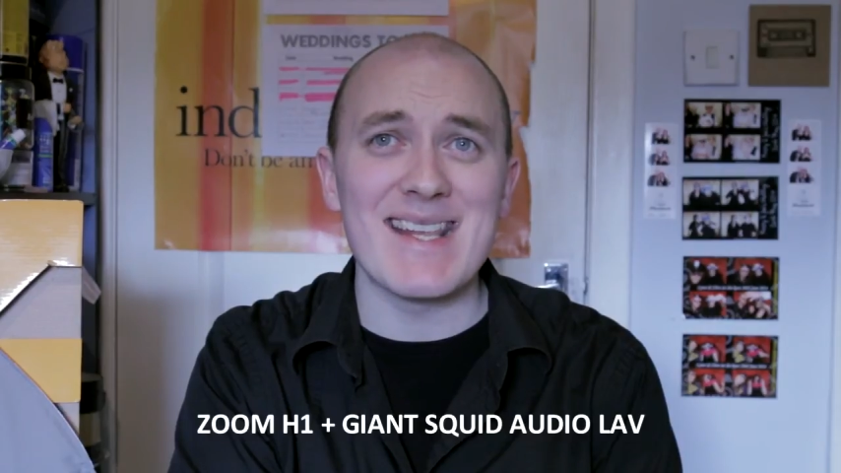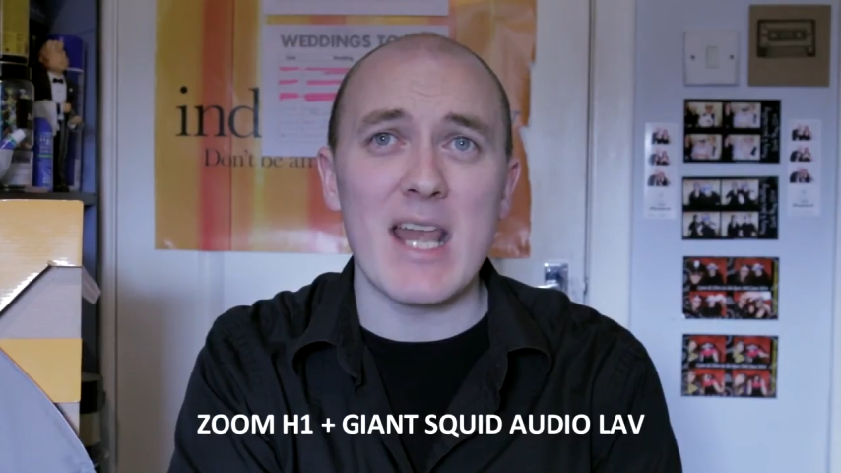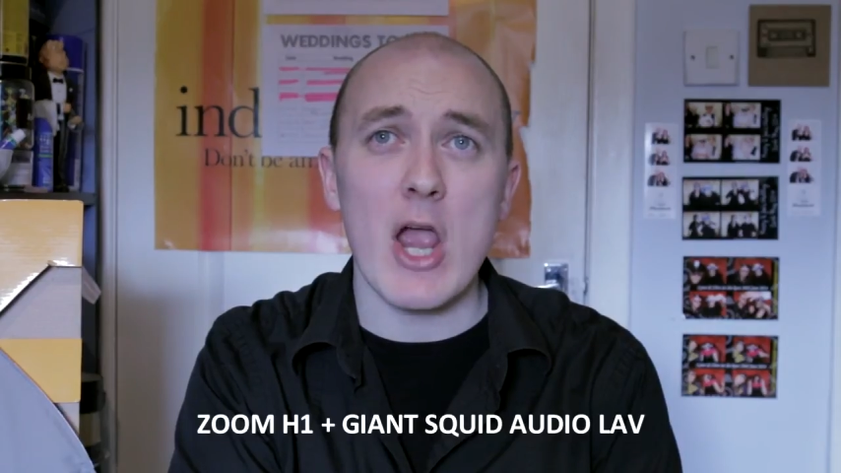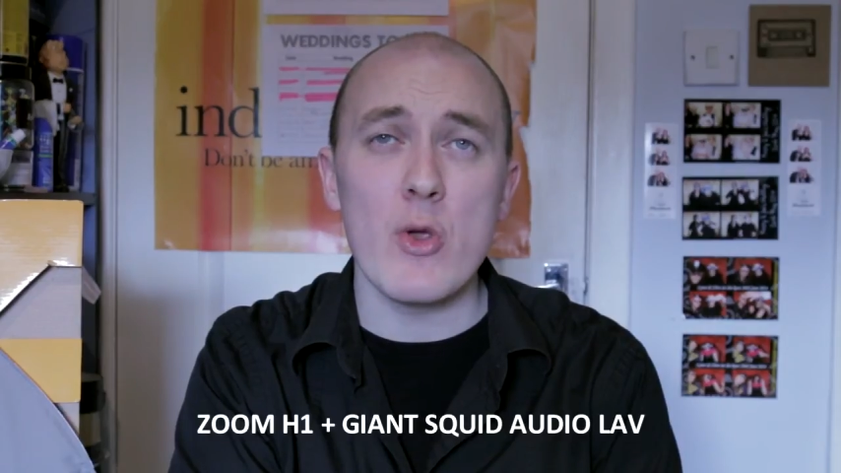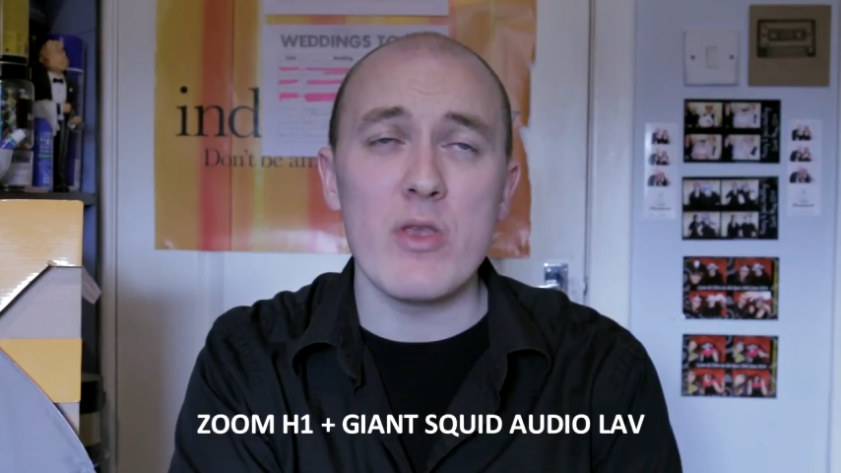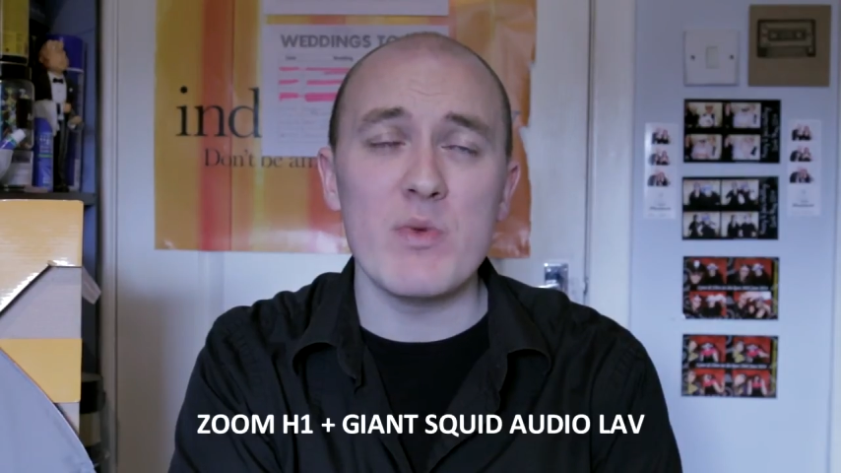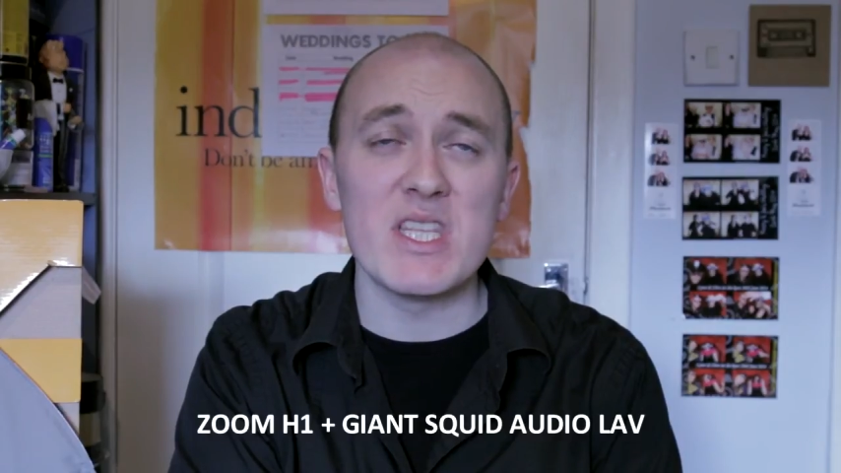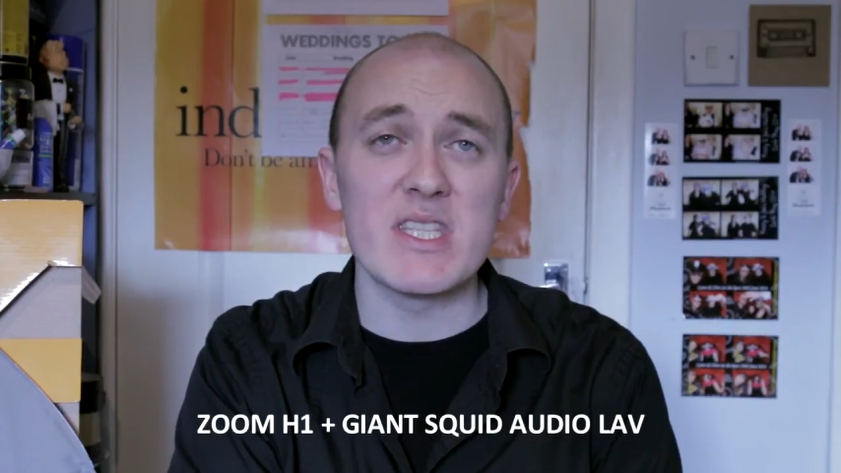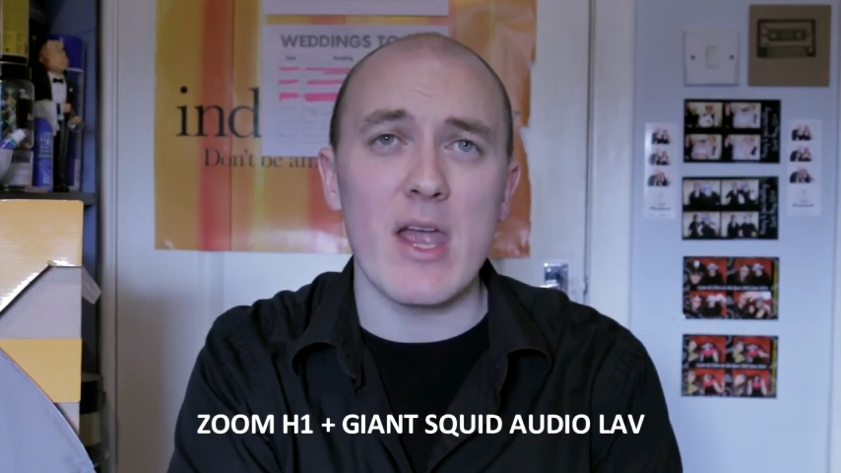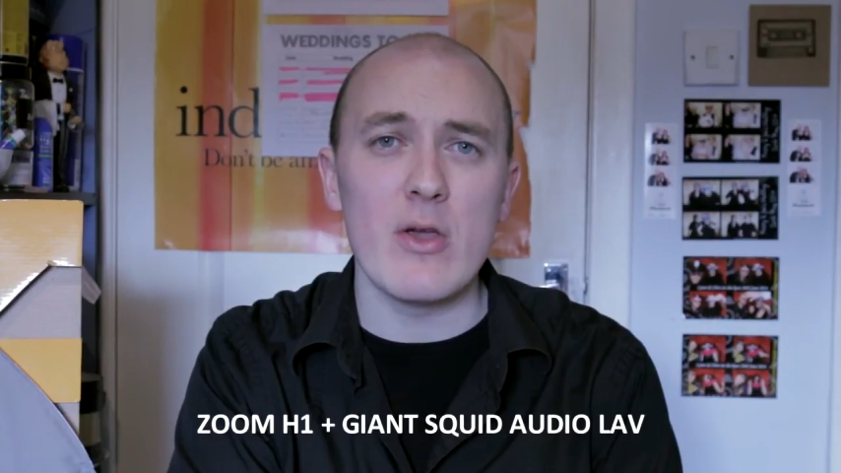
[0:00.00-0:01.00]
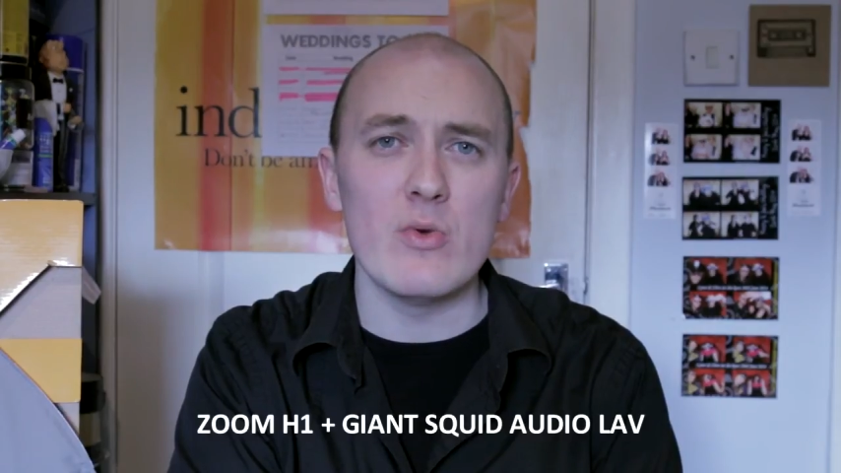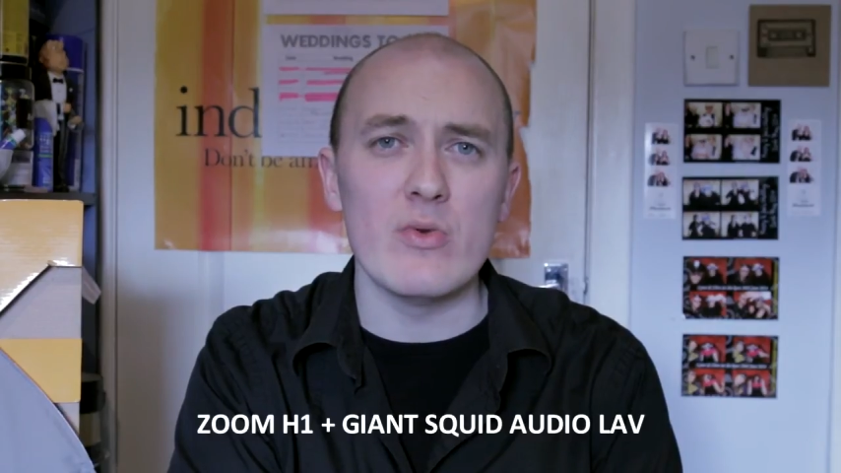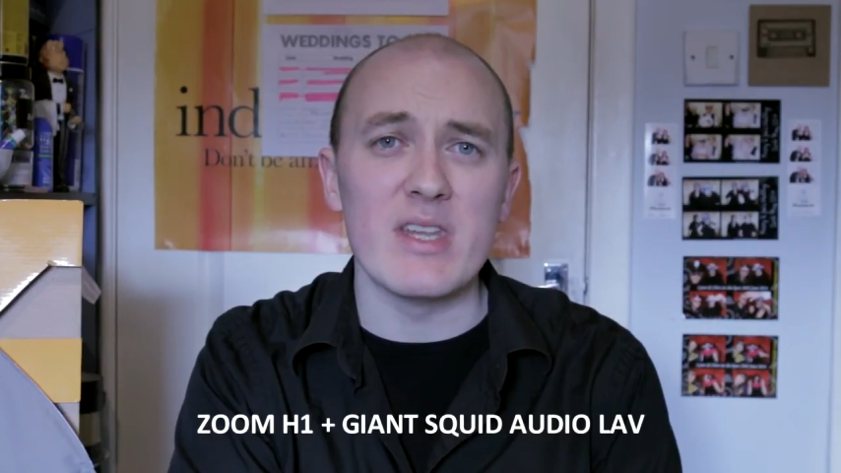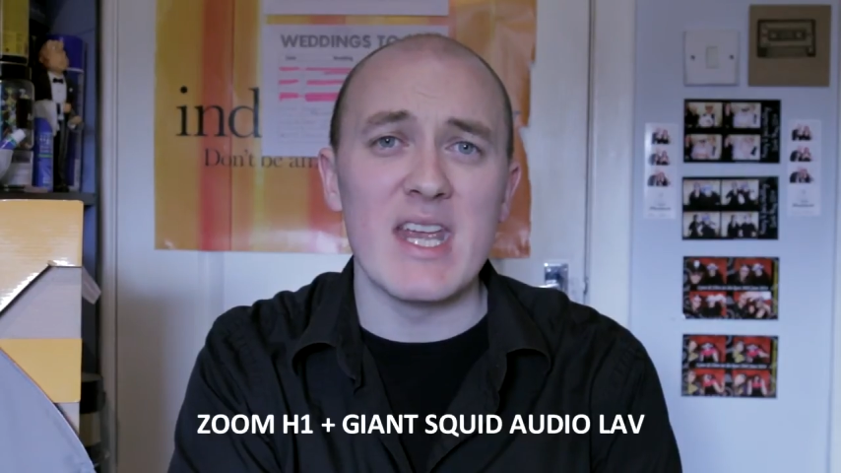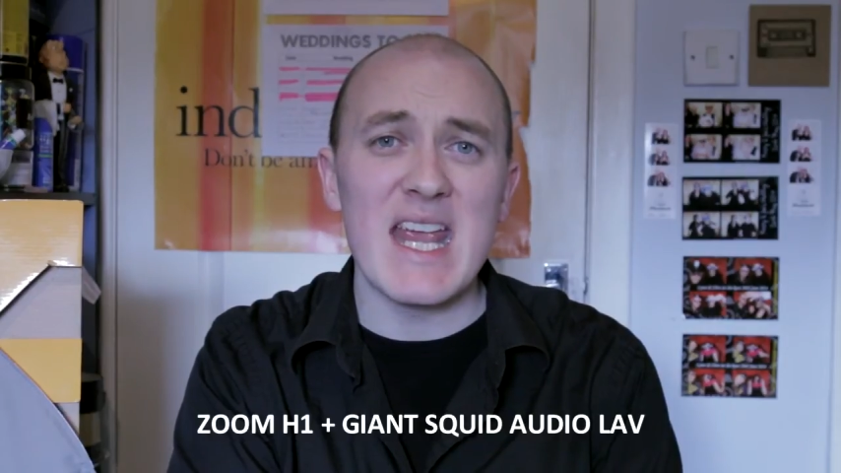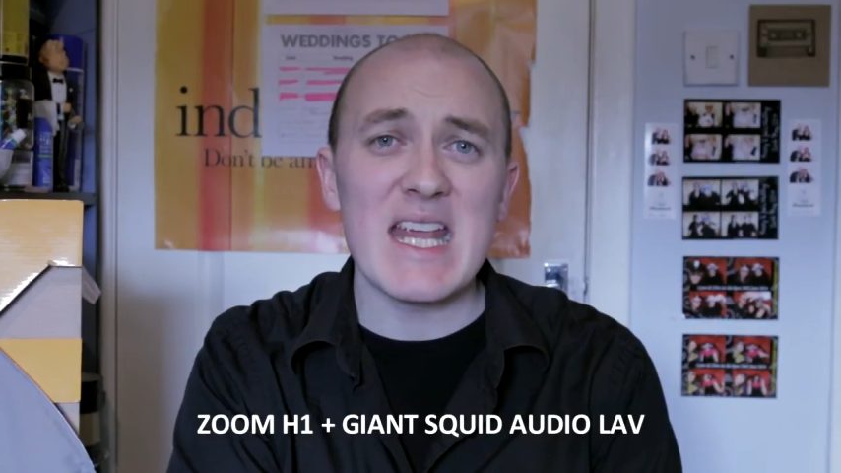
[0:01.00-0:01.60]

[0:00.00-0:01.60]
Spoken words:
and how they would sound,